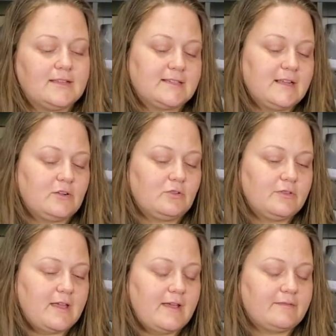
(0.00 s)
kind of cool.
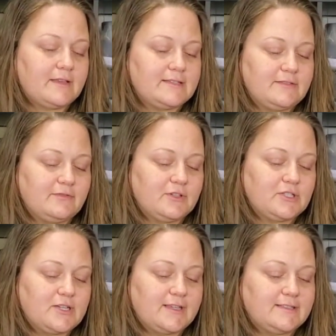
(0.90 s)
They have like different
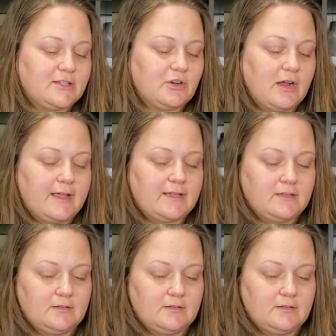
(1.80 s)
shades of gray.